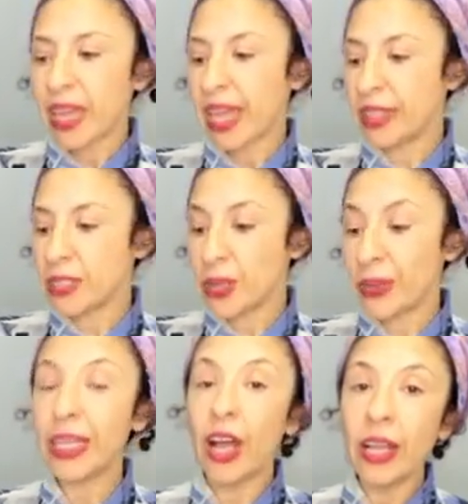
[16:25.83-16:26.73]
And so,
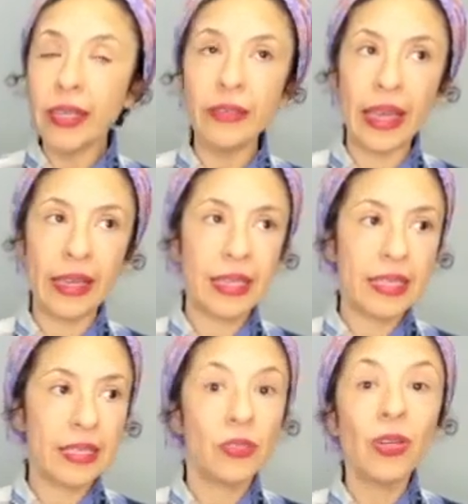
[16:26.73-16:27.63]
and the other thing
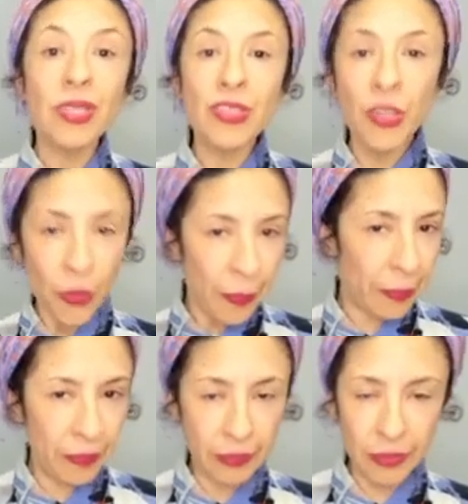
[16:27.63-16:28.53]
is those new,
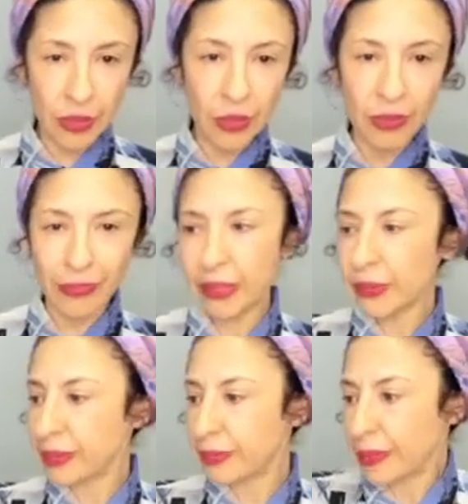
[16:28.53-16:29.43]
you know,
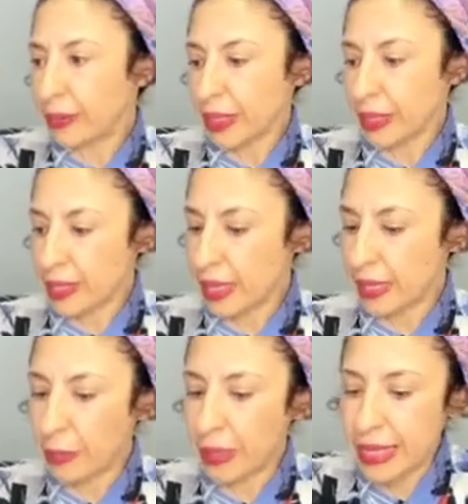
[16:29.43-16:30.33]
how can I say
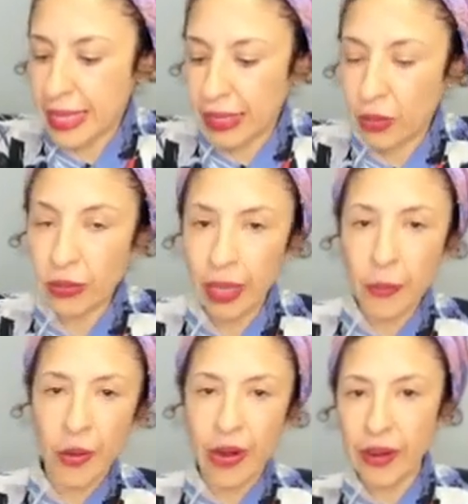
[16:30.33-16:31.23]
that? But it's like
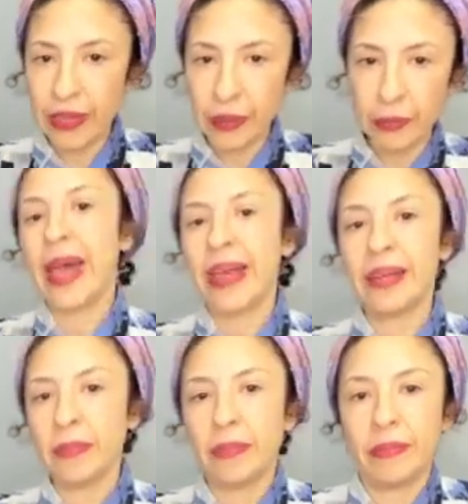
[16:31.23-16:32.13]
contemporary
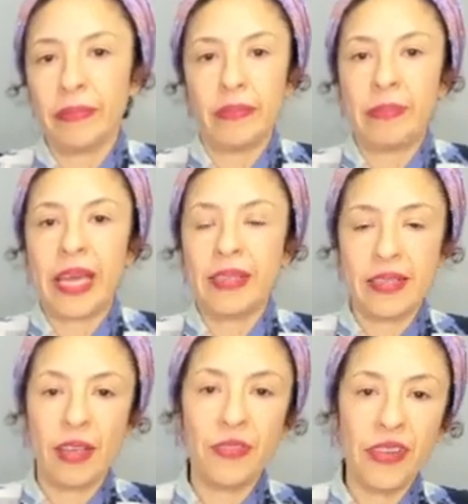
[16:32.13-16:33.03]

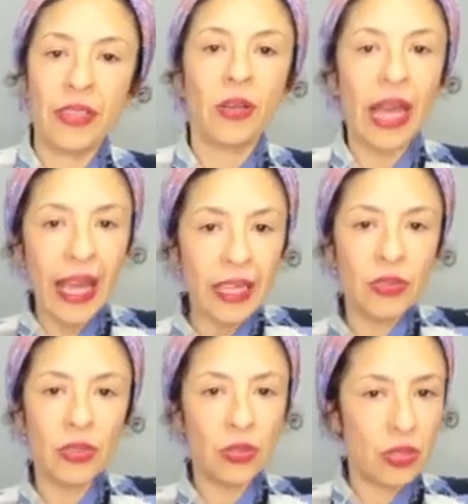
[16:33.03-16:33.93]
patterns that you find online,
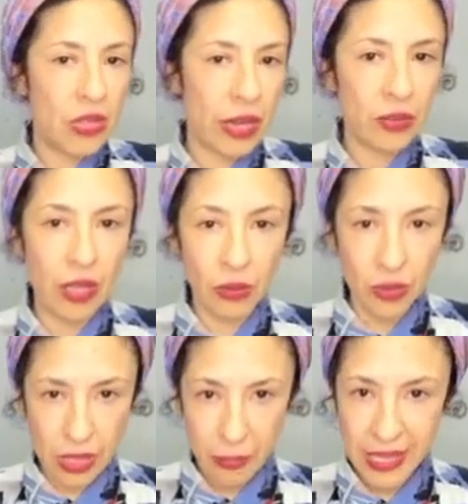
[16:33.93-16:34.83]
you know, those that you
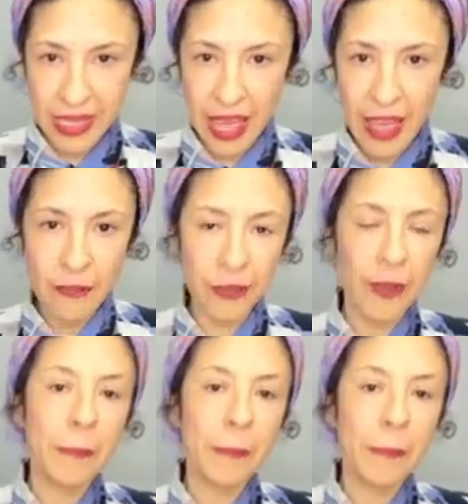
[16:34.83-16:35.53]
download the PDF.